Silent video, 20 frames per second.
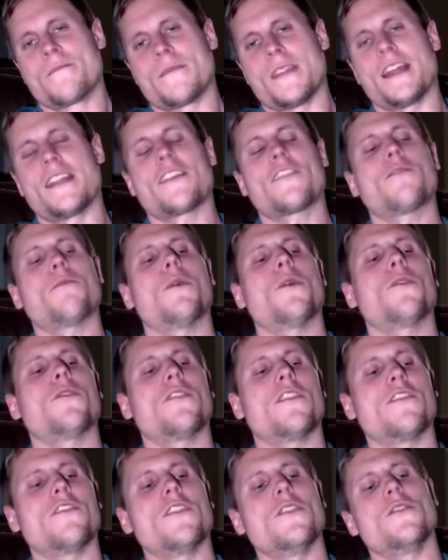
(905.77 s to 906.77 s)
That
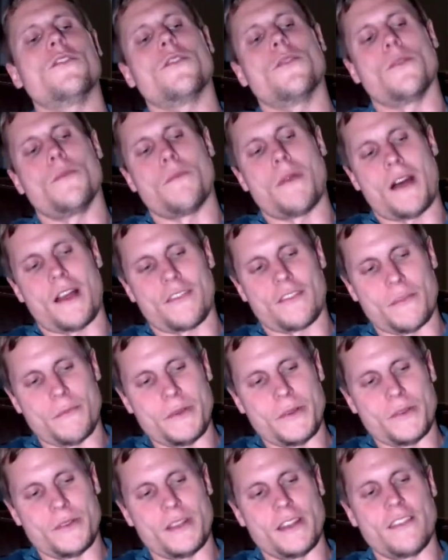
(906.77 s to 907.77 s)
exposes you to
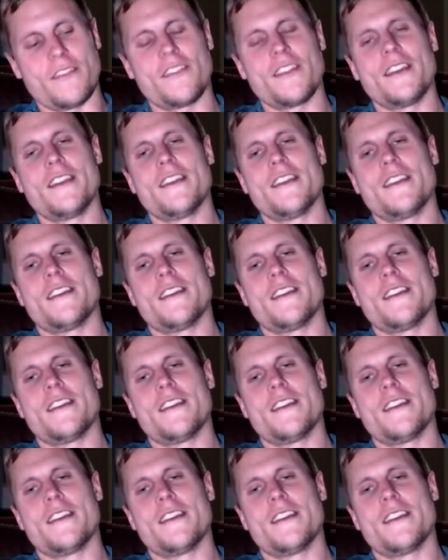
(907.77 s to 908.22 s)
possibilities